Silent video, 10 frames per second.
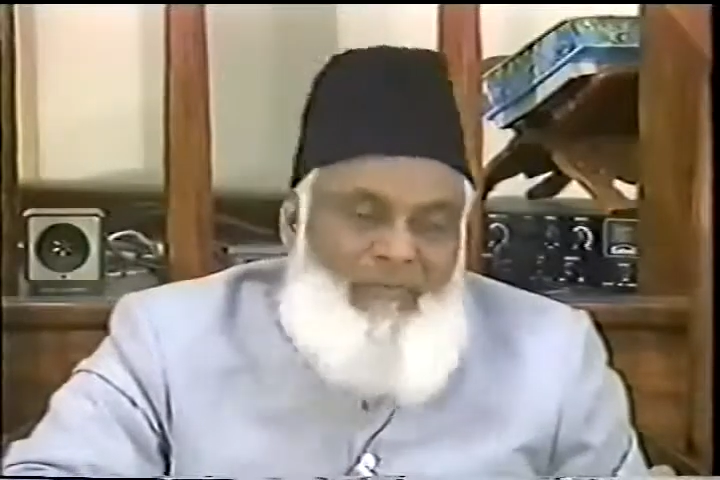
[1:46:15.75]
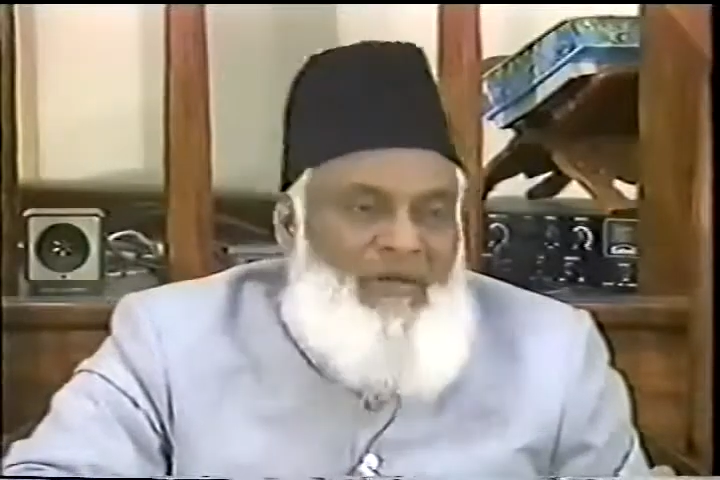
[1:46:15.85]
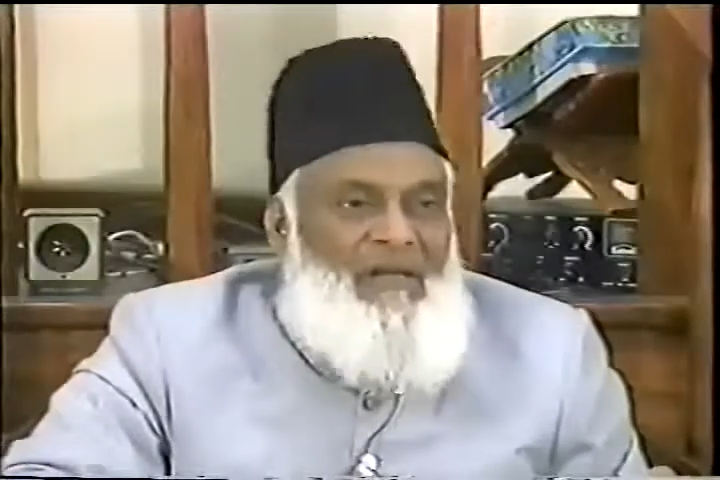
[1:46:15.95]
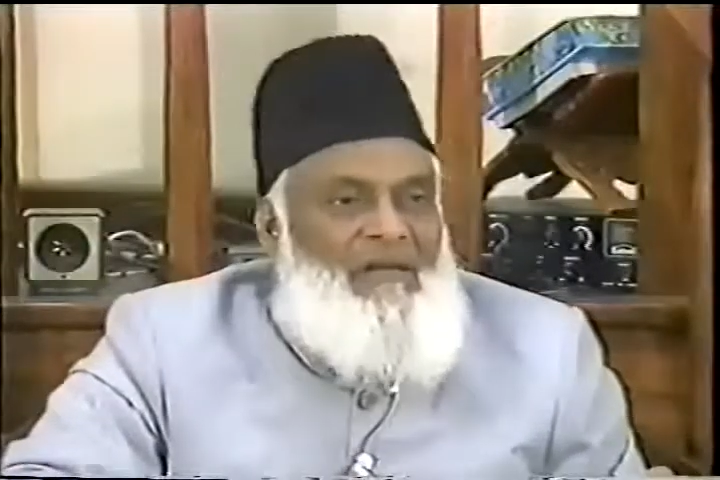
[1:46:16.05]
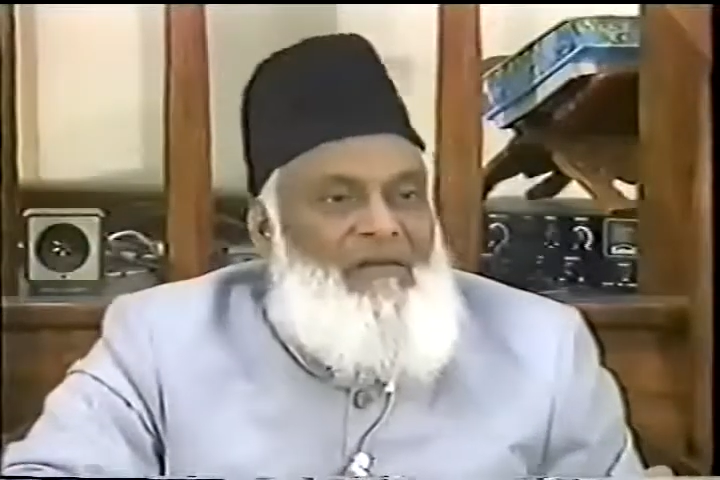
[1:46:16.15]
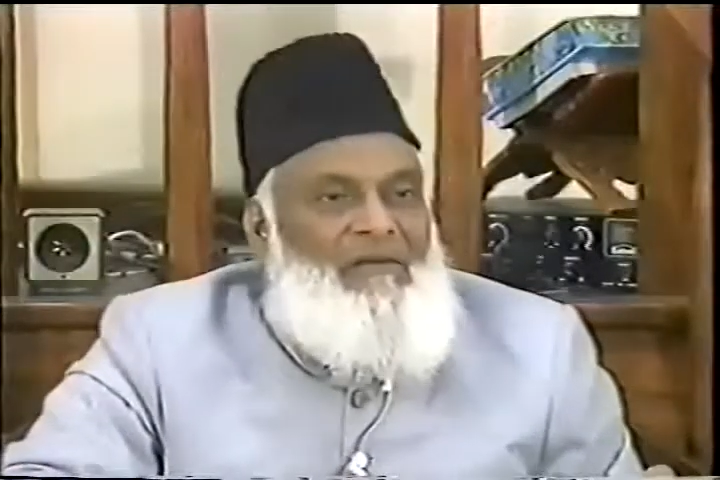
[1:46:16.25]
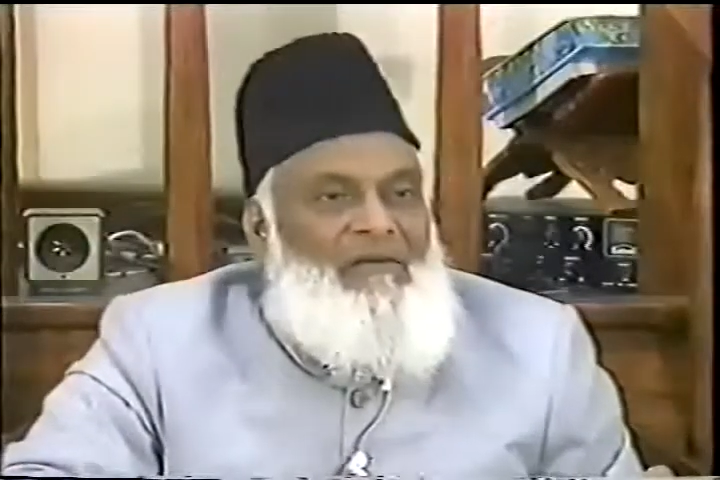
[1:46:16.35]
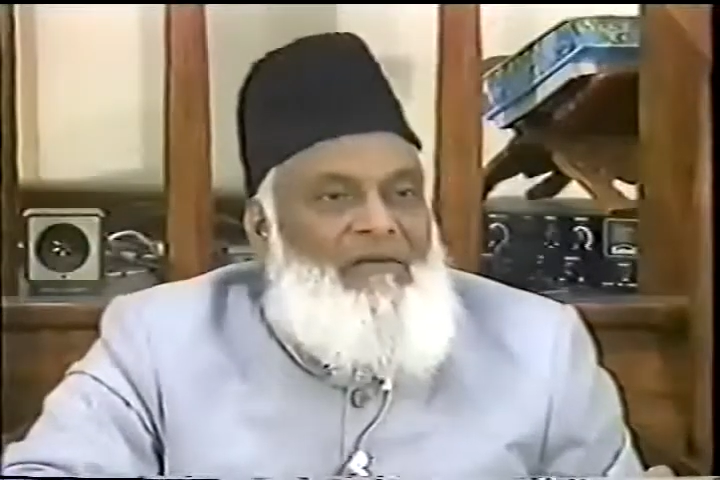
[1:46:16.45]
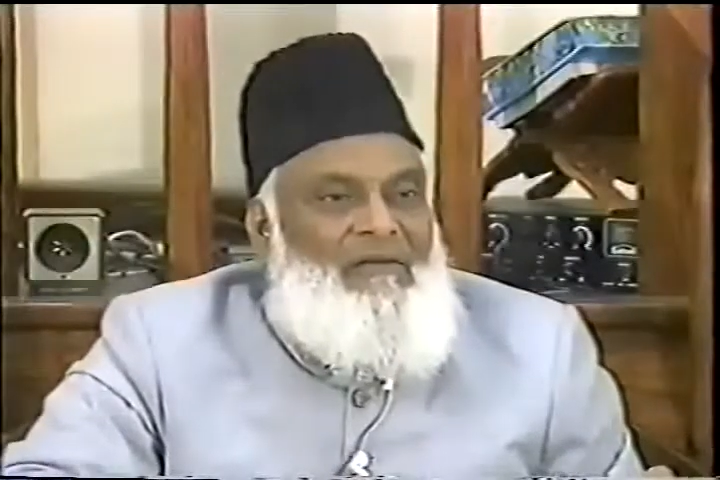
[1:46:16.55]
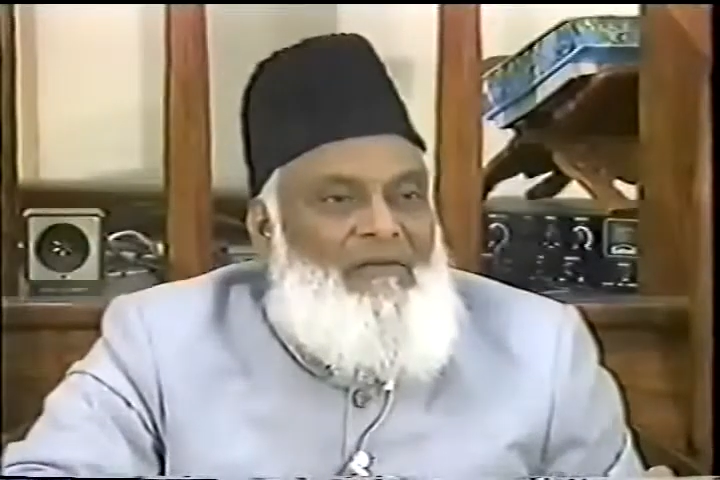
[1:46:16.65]
be
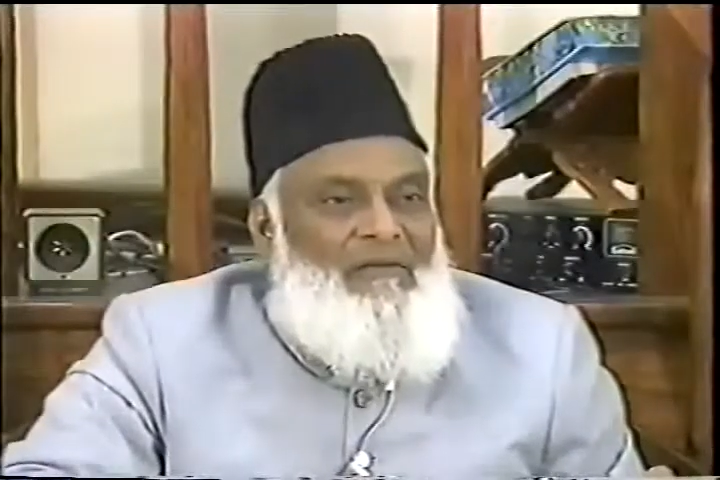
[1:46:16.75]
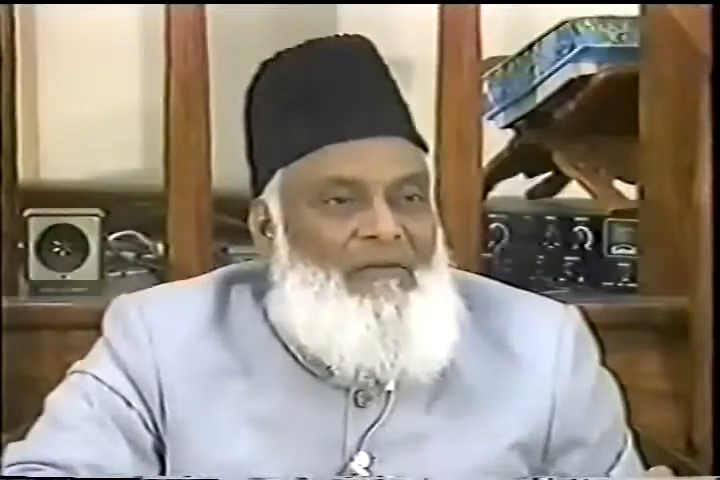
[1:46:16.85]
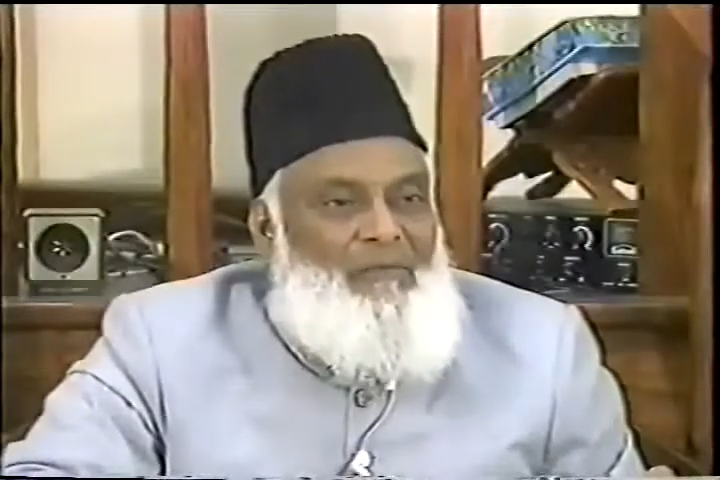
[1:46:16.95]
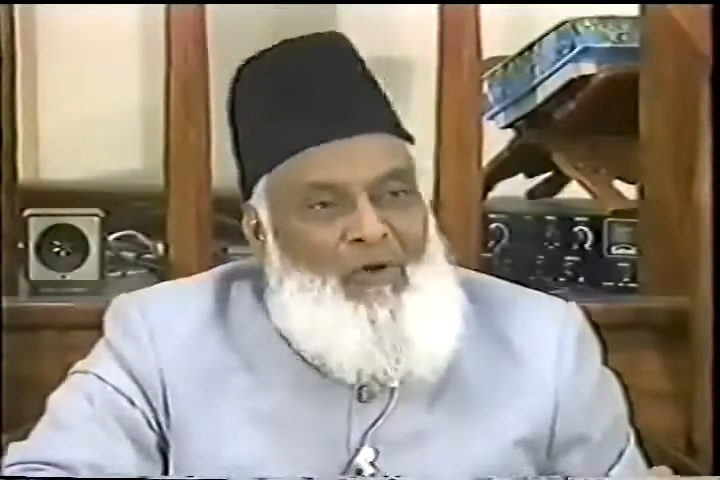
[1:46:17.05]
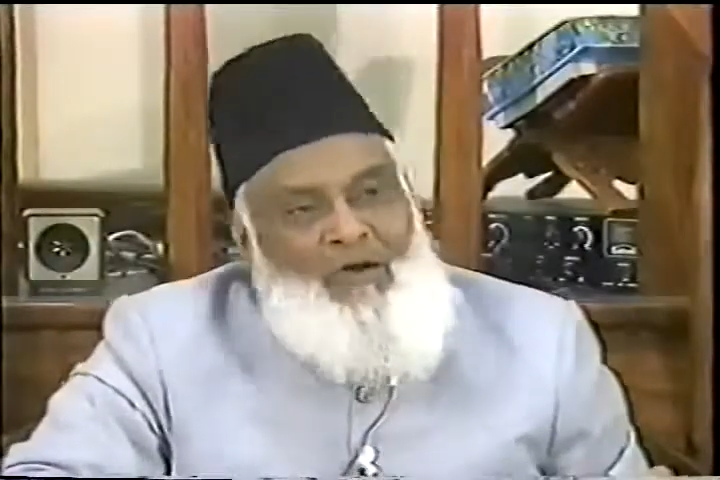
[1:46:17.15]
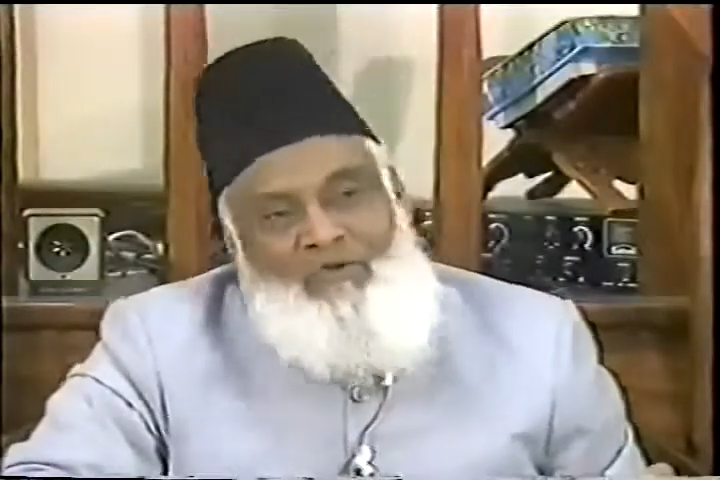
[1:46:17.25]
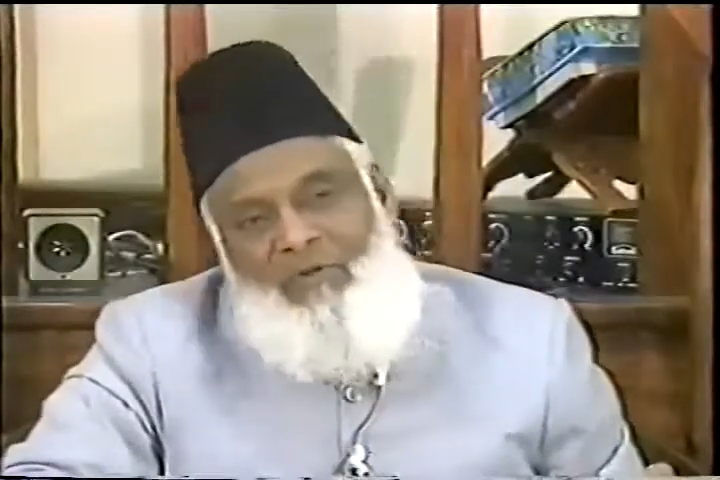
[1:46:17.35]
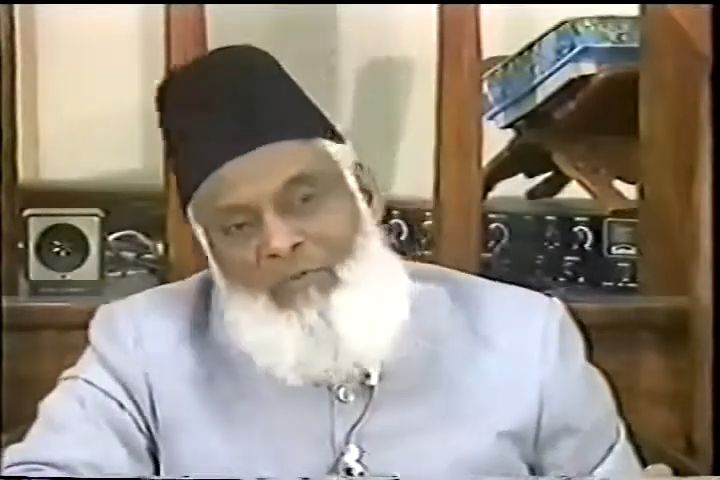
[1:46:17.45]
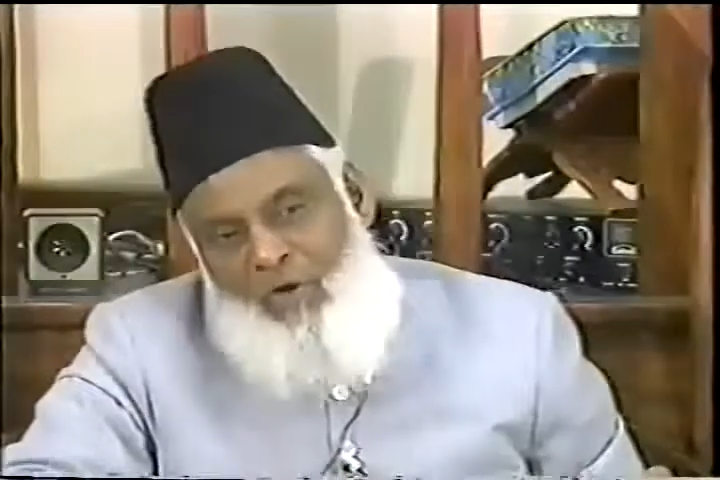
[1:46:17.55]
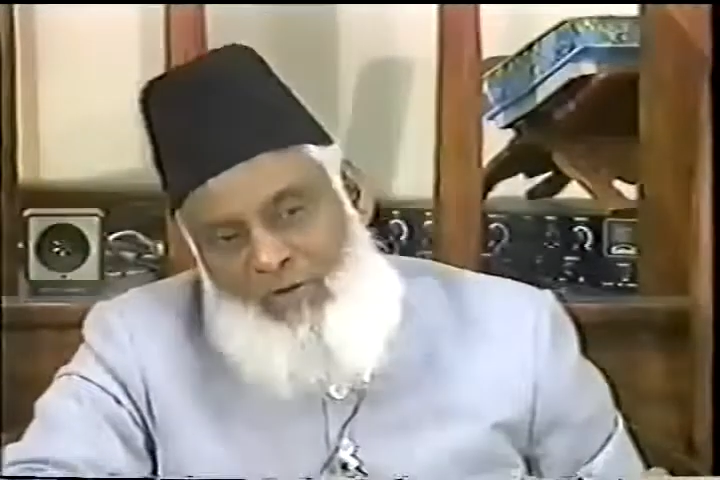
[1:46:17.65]
brought to
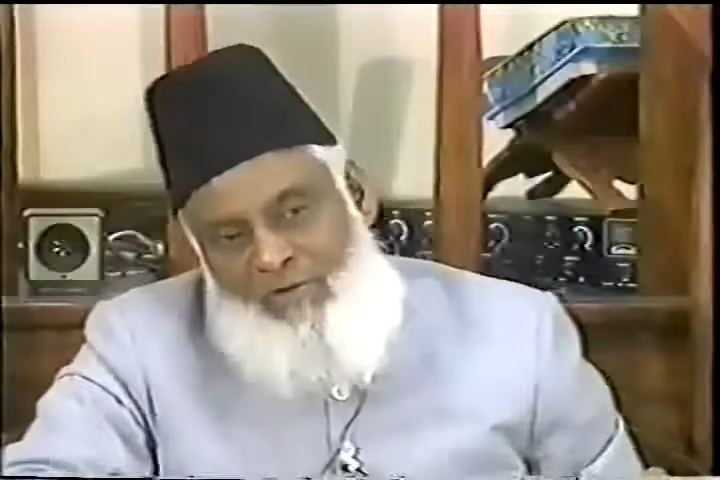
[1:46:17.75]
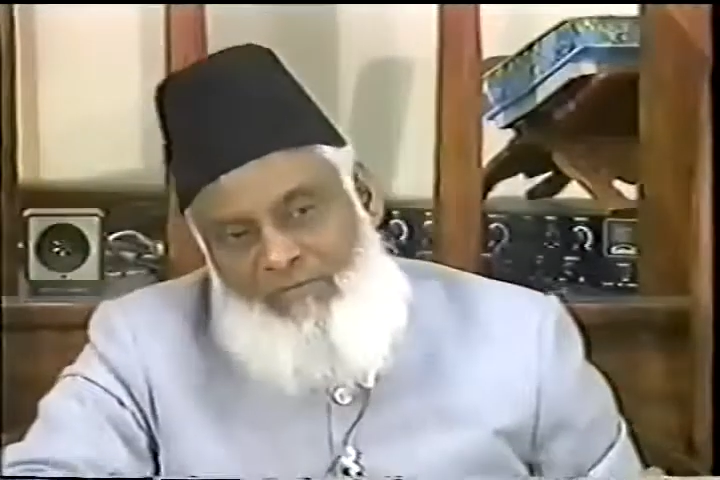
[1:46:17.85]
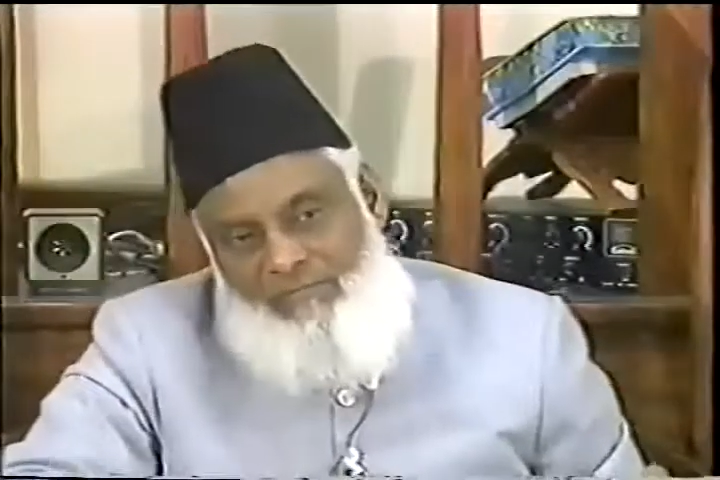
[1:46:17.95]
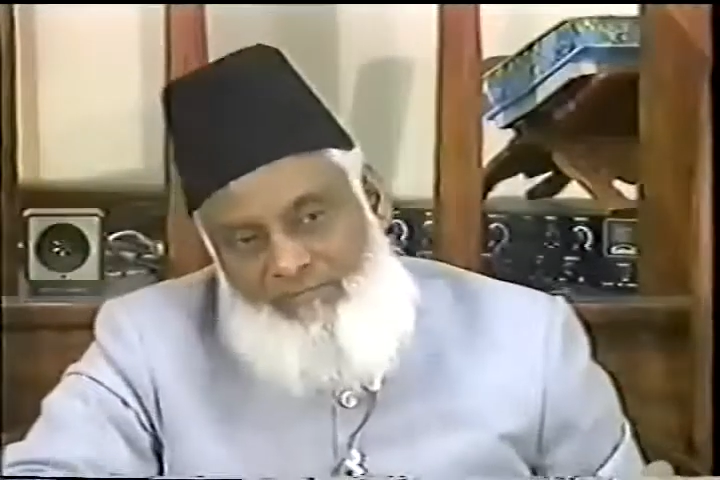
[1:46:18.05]
the book.